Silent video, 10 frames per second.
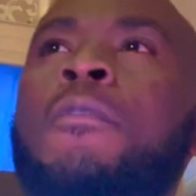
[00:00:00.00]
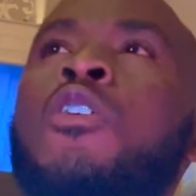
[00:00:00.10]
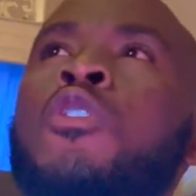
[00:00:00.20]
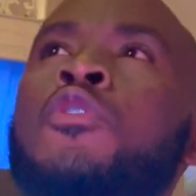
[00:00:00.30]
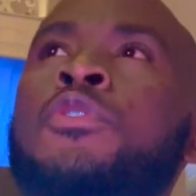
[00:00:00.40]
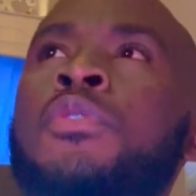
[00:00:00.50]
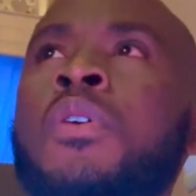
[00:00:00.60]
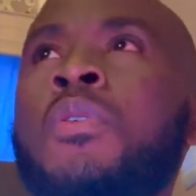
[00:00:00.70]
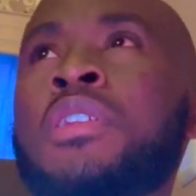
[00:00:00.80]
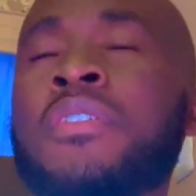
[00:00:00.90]
Also,
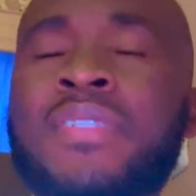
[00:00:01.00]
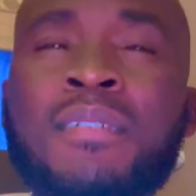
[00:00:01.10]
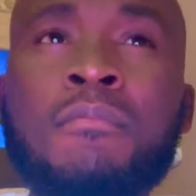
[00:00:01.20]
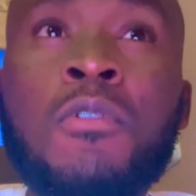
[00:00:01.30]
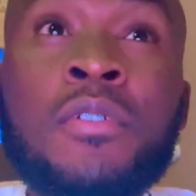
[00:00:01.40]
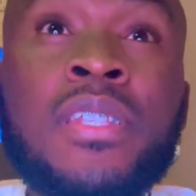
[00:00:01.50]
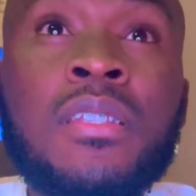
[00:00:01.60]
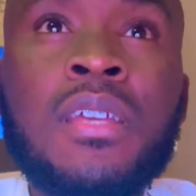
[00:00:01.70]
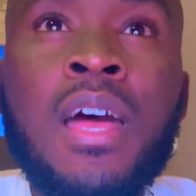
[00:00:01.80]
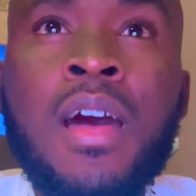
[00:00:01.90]
one of the most
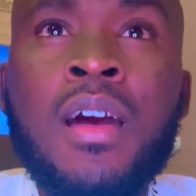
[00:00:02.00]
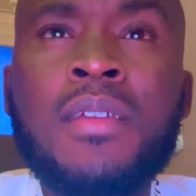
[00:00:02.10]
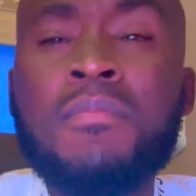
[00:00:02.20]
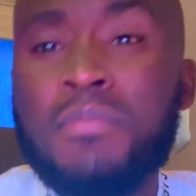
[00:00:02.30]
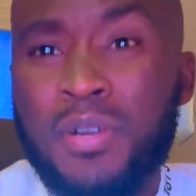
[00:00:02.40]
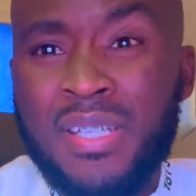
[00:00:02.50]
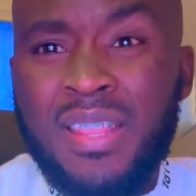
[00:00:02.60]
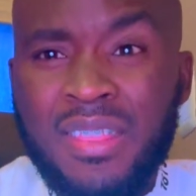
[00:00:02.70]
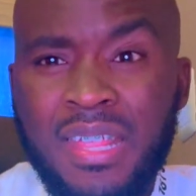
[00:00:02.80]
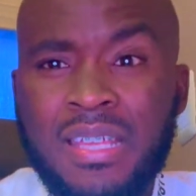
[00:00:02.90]

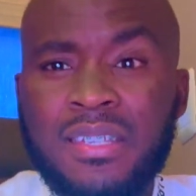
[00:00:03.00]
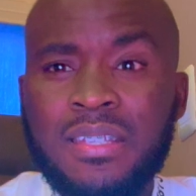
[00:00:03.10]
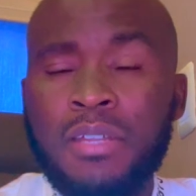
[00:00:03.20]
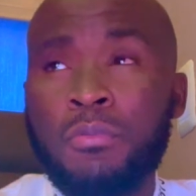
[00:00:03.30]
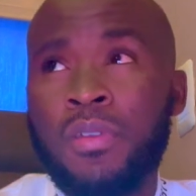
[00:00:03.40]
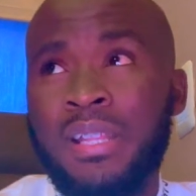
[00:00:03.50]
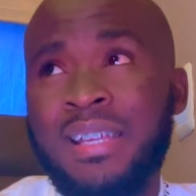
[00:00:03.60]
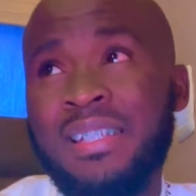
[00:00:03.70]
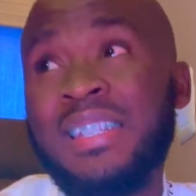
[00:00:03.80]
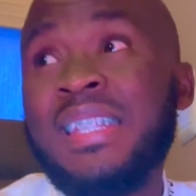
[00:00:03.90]
important things that were
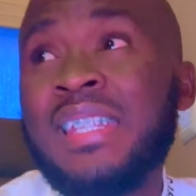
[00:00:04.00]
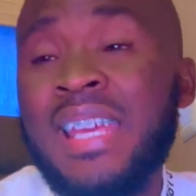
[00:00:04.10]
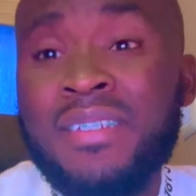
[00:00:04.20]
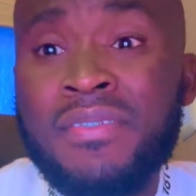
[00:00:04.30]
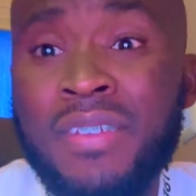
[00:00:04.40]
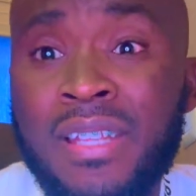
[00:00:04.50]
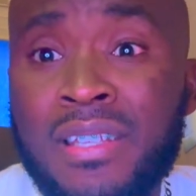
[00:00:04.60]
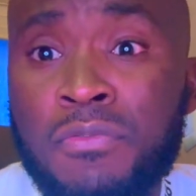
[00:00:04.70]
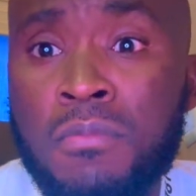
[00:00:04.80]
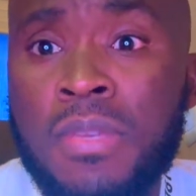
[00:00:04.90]
like the deciding
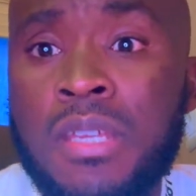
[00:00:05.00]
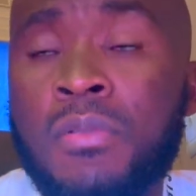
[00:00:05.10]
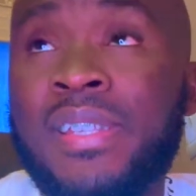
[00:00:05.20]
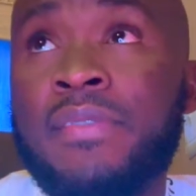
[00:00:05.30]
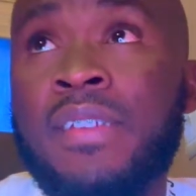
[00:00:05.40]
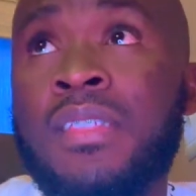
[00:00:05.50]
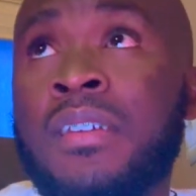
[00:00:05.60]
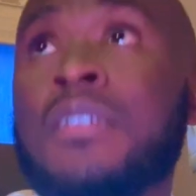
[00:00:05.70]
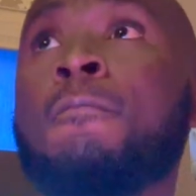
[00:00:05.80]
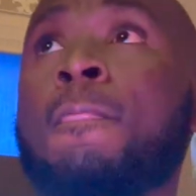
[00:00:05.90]
factors for me was the fact
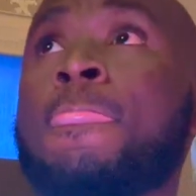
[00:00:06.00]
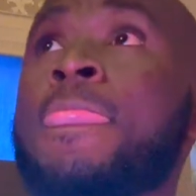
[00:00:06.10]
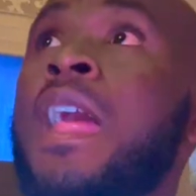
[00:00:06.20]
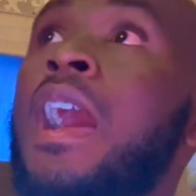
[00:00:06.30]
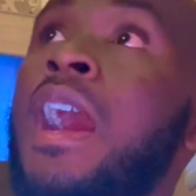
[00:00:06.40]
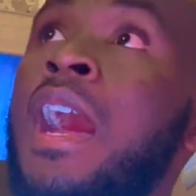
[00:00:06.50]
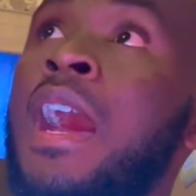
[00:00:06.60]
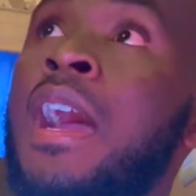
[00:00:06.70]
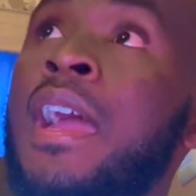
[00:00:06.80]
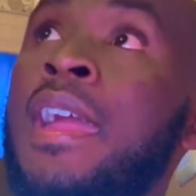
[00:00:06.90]
that
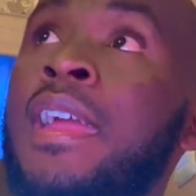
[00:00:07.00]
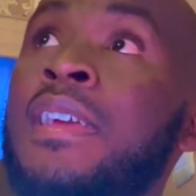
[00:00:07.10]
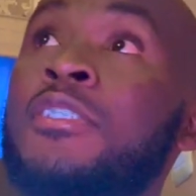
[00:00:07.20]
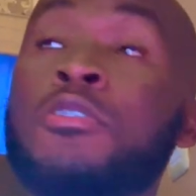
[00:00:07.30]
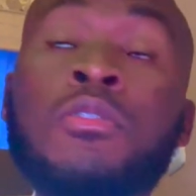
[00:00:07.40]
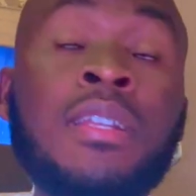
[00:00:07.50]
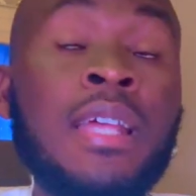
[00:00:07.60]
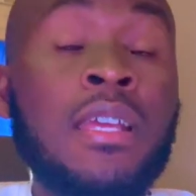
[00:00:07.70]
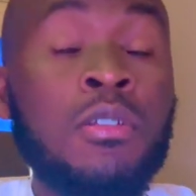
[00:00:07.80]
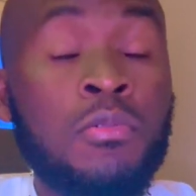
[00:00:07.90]
I don't
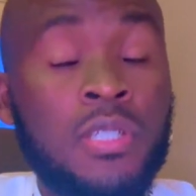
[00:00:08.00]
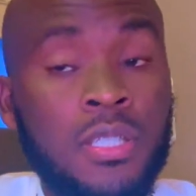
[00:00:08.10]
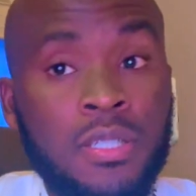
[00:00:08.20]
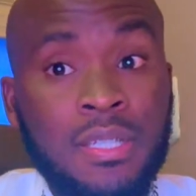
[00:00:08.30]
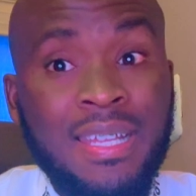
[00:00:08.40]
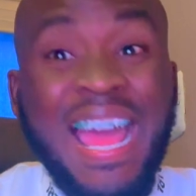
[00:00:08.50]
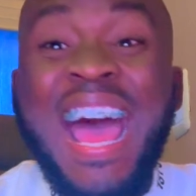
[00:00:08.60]
like load shedding.